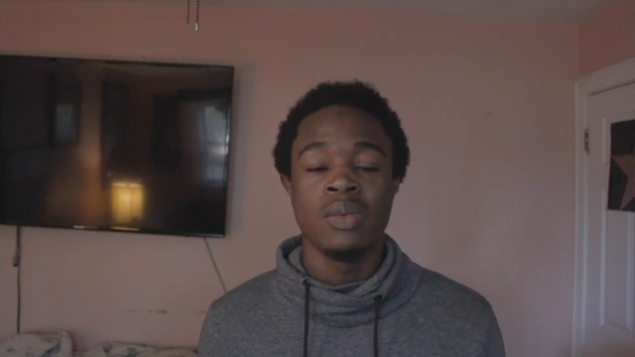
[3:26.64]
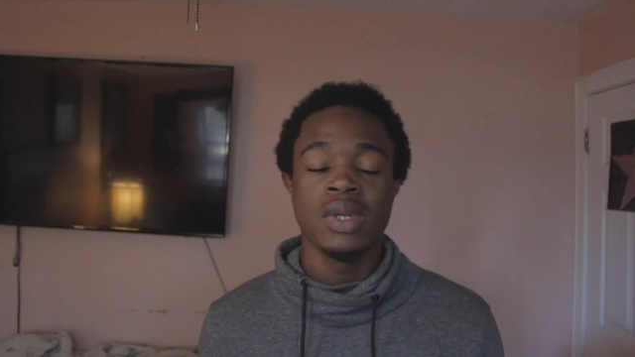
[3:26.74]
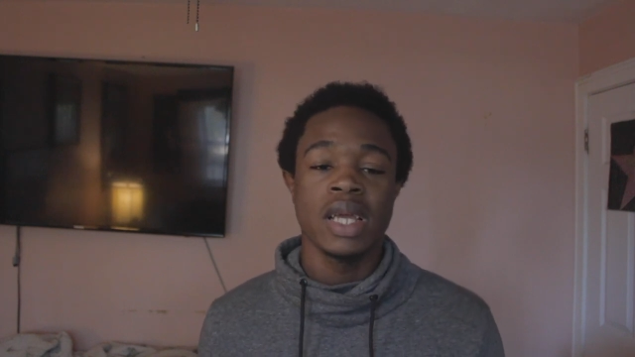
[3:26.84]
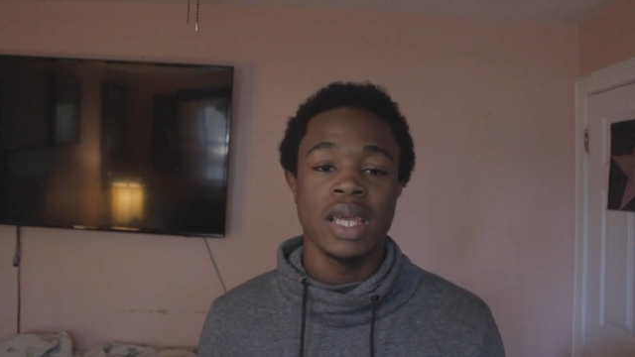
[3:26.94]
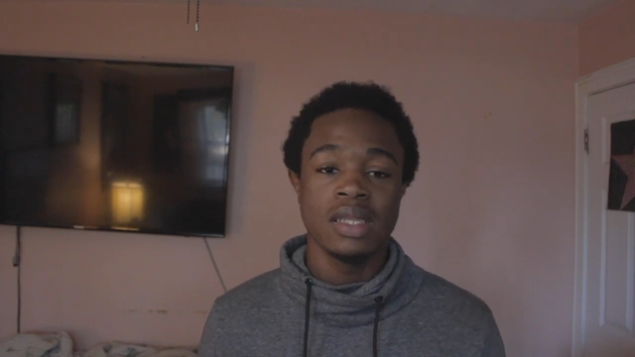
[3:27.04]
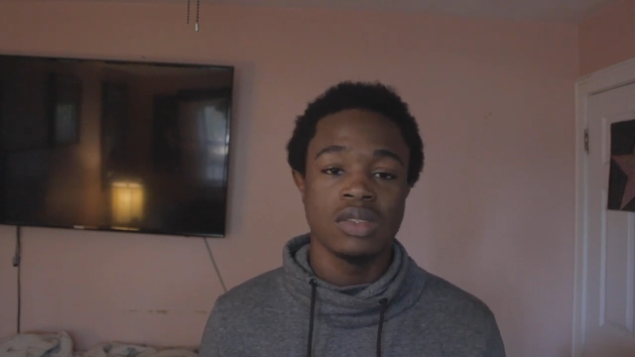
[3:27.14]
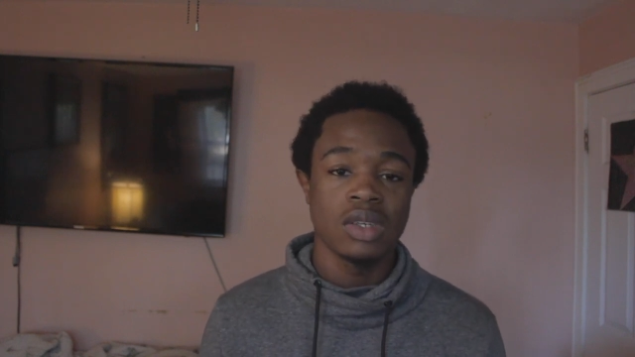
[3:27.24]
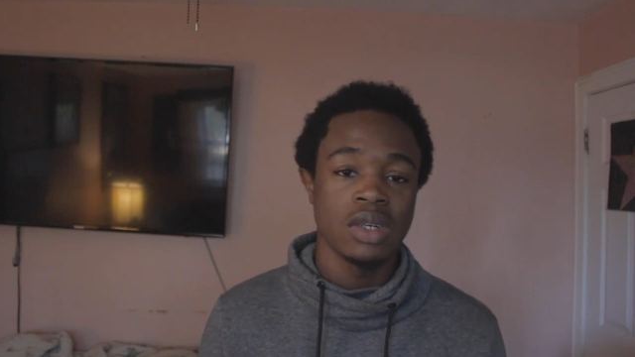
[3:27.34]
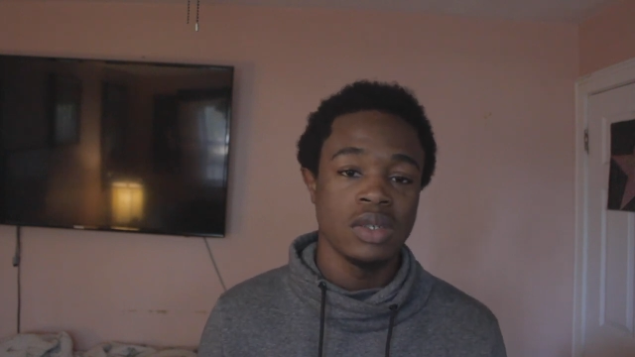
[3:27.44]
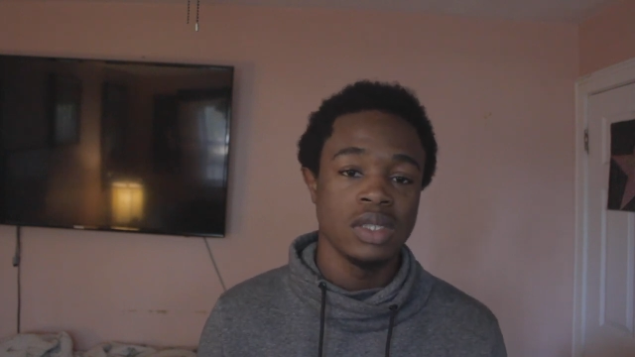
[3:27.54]
when I get
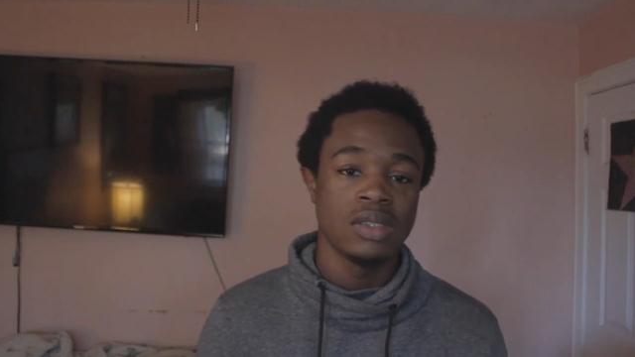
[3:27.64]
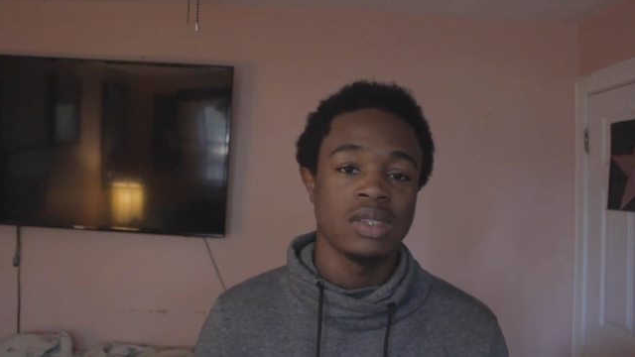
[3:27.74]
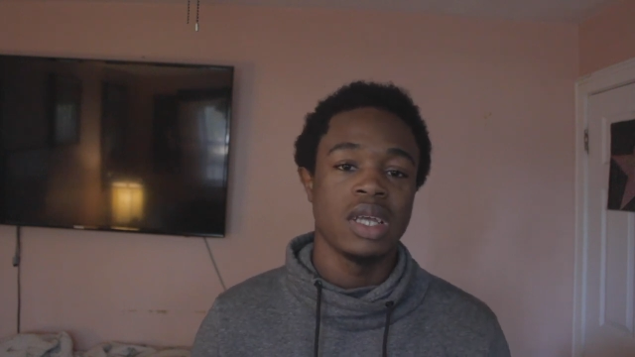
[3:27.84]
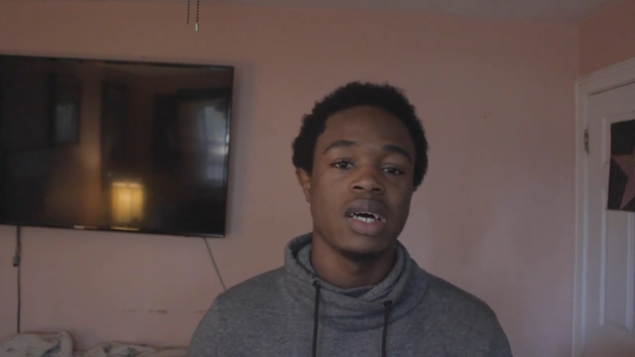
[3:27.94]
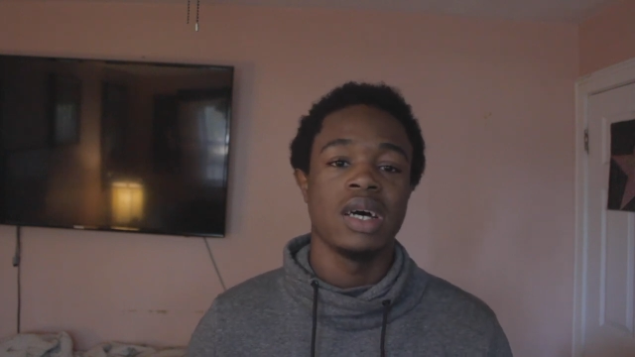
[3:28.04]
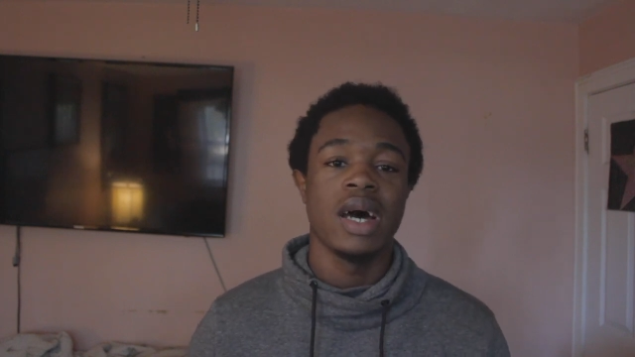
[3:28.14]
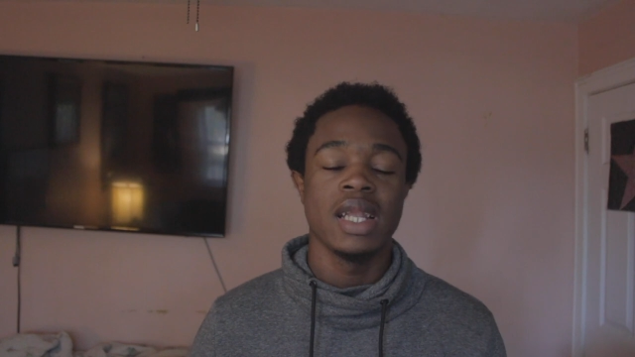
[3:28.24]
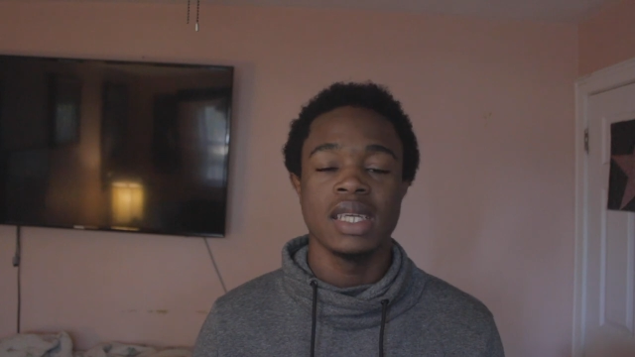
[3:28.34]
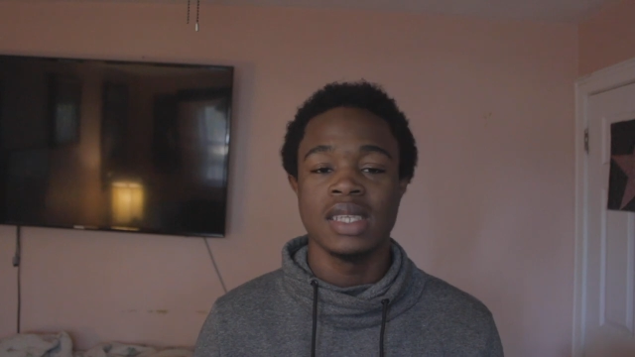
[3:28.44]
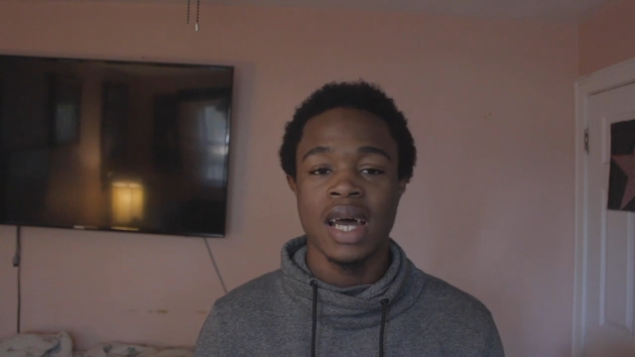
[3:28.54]
discouraged, I
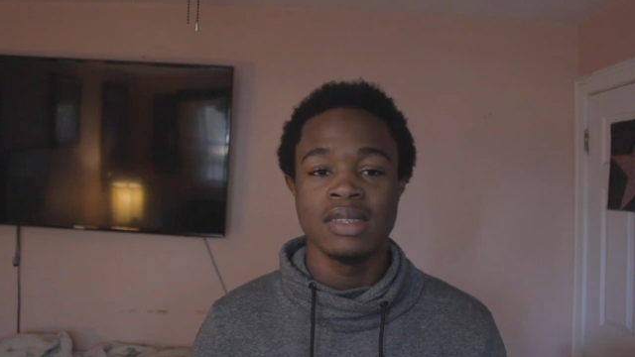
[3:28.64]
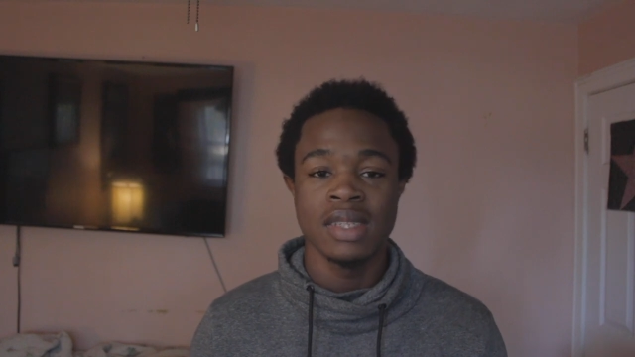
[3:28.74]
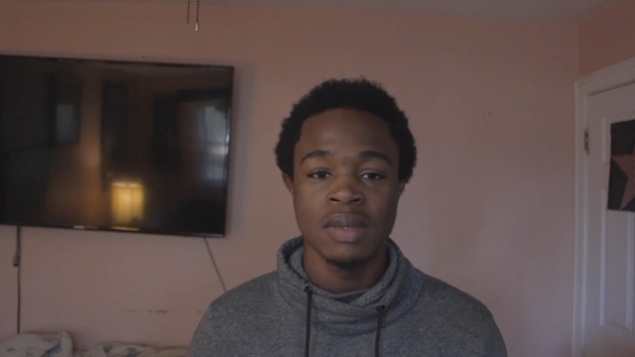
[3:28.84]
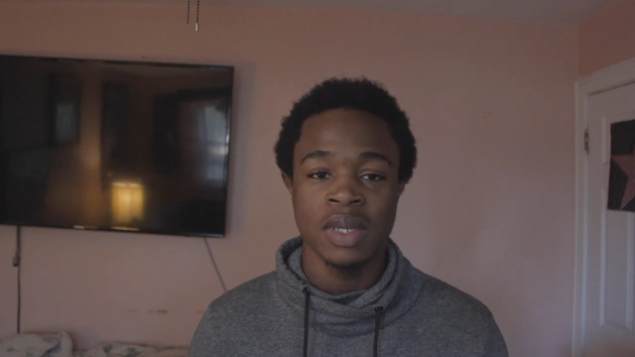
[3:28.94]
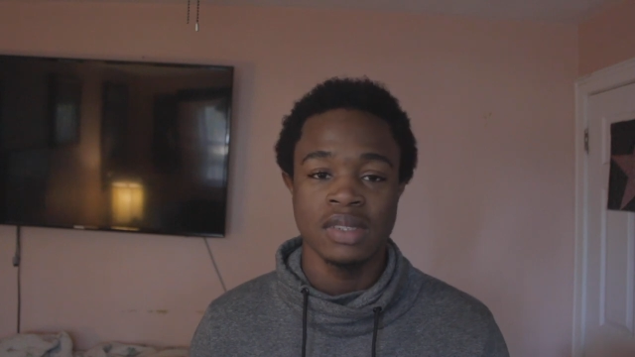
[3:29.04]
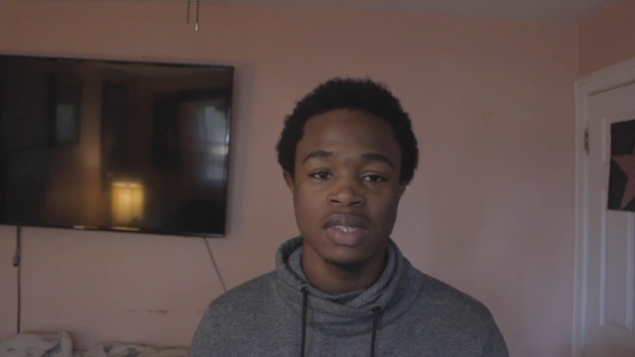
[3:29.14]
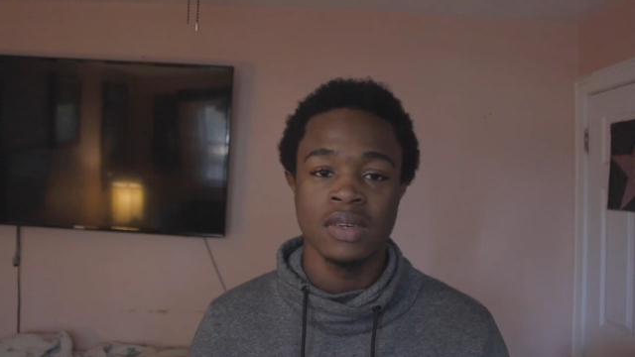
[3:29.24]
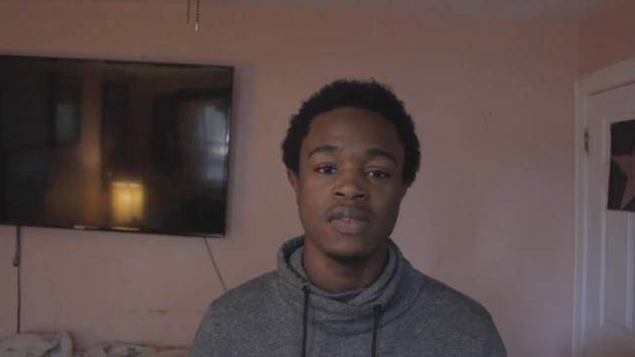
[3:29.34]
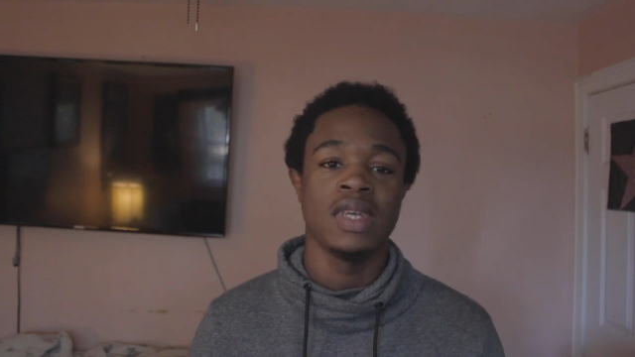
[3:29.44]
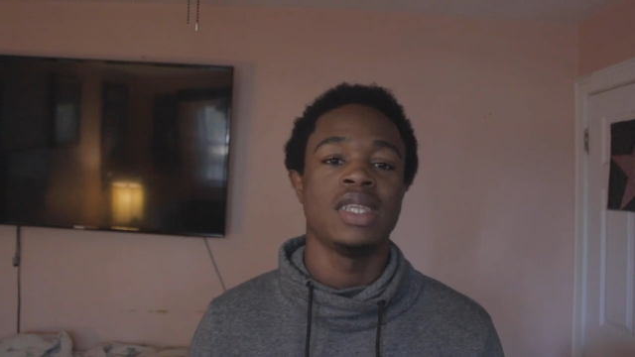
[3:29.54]
like to isolate
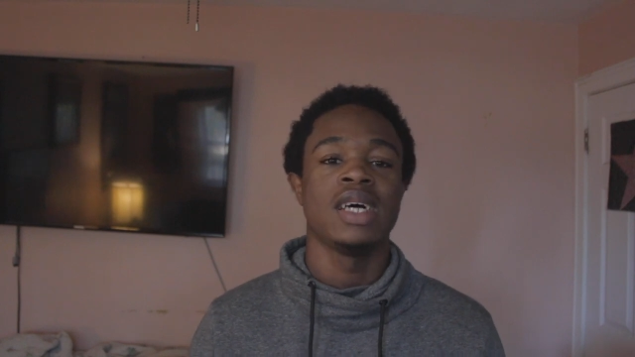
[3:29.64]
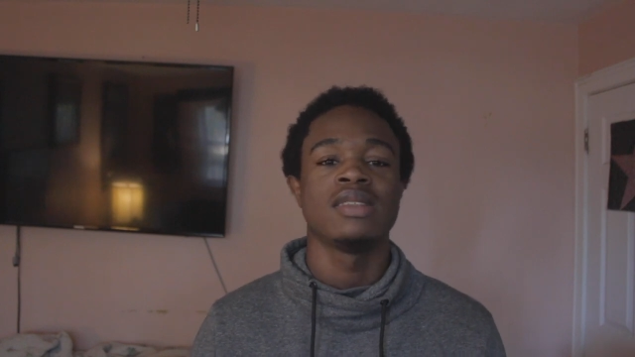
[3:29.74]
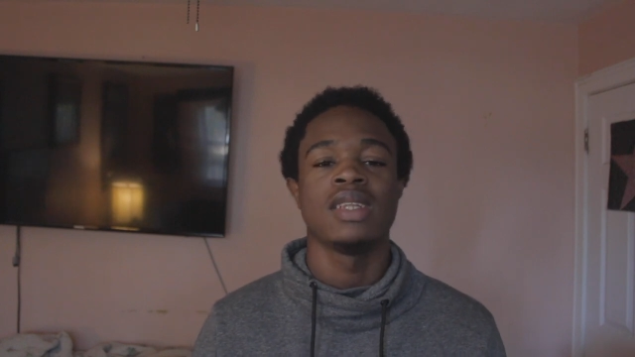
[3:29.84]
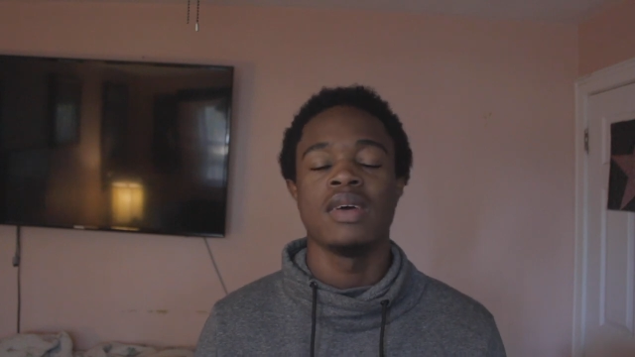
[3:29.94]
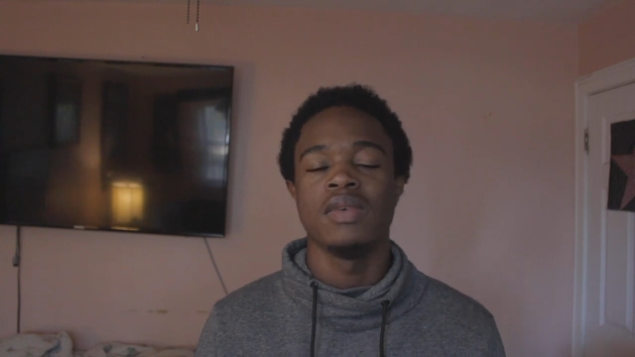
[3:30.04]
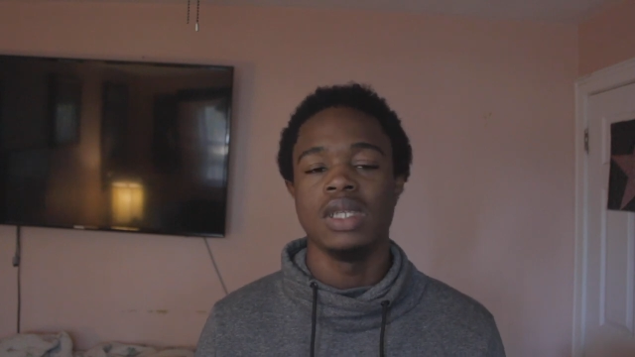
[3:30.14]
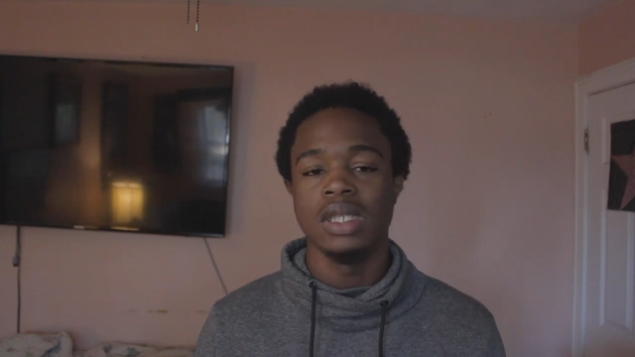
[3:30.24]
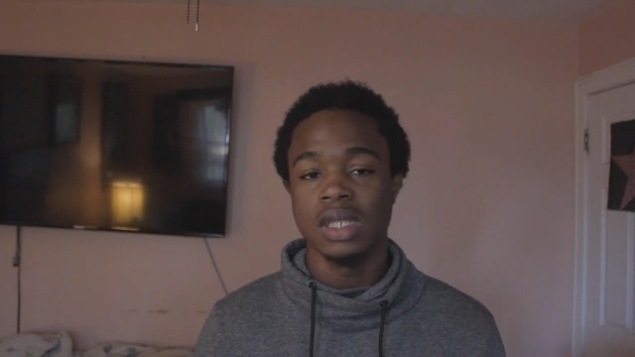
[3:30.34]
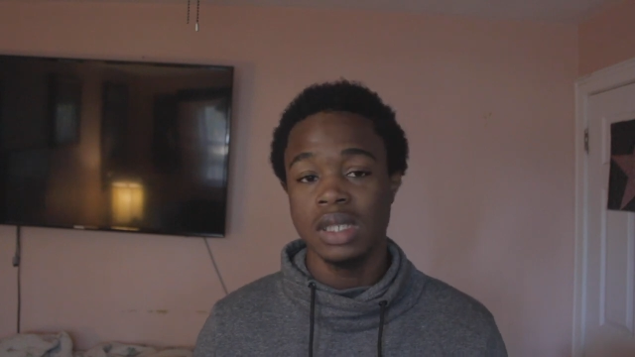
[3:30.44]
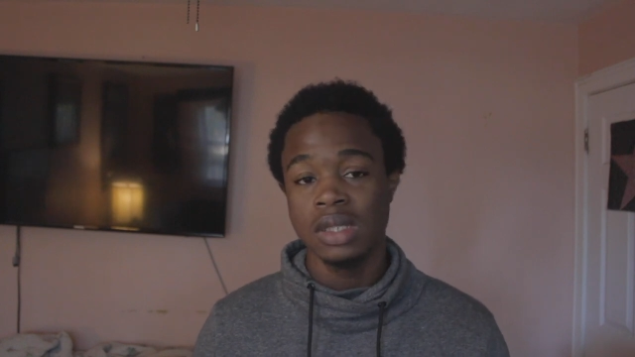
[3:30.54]
myself, and that's not really
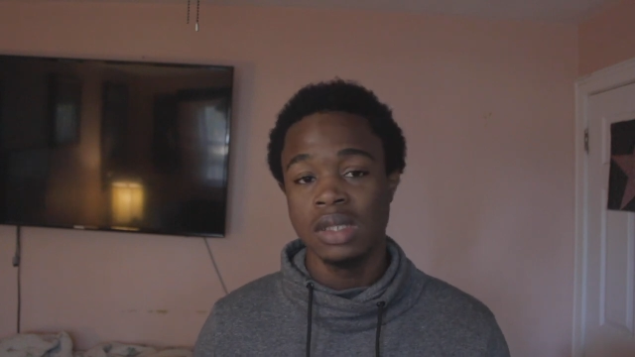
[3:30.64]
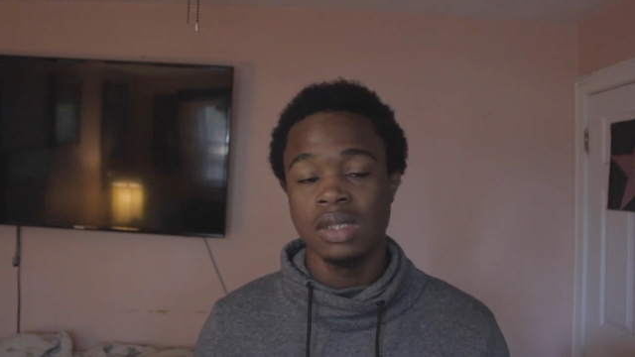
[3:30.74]
good.